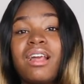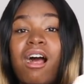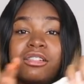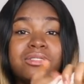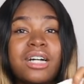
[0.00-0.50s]

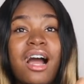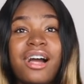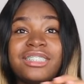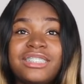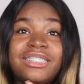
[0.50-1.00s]

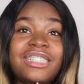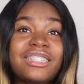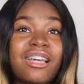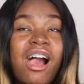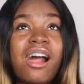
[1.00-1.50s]
I just
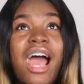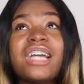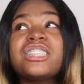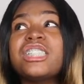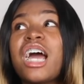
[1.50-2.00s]
eat the,
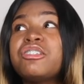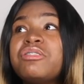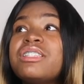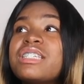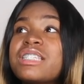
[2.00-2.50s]
actually I
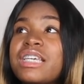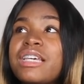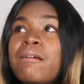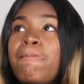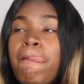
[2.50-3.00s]
do eat the
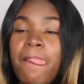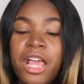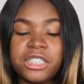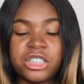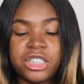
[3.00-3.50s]
skin.
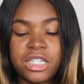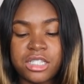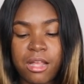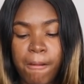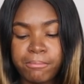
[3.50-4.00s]
It's
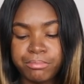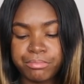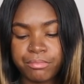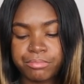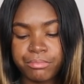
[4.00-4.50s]
just
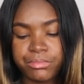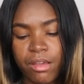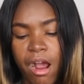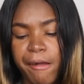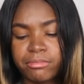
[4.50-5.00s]

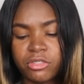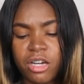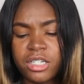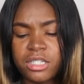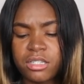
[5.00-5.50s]

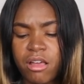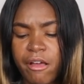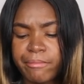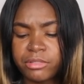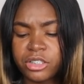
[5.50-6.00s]
all this
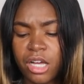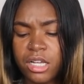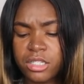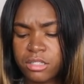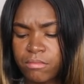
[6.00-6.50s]

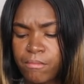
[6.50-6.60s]
sauce.